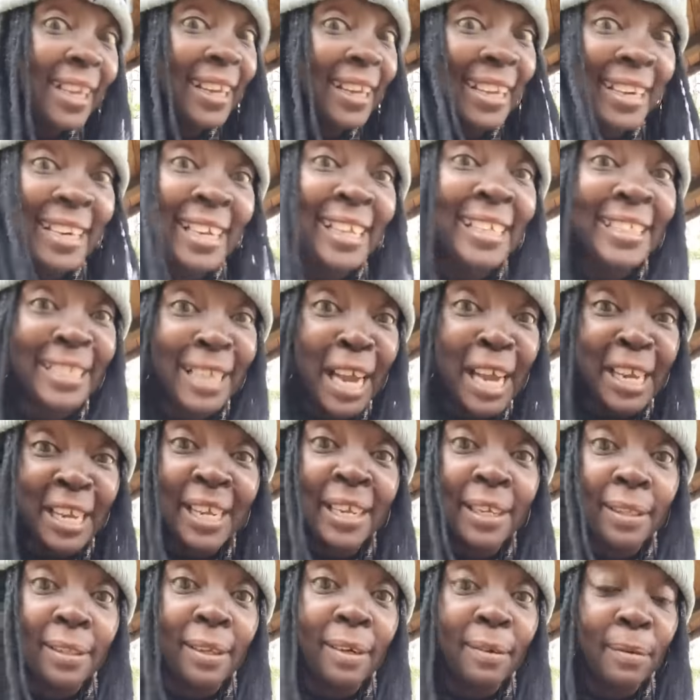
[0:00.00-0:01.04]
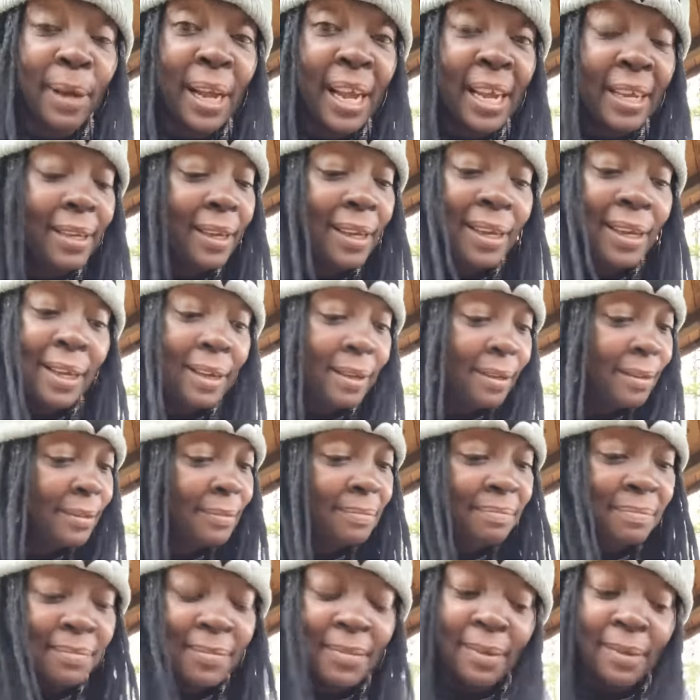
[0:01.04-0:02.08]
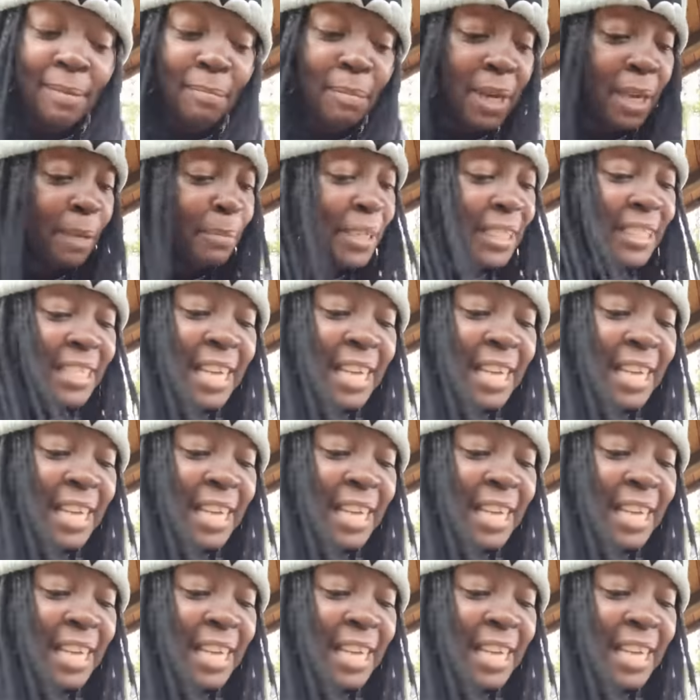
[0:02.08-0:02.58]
It is like it though, right? Mommy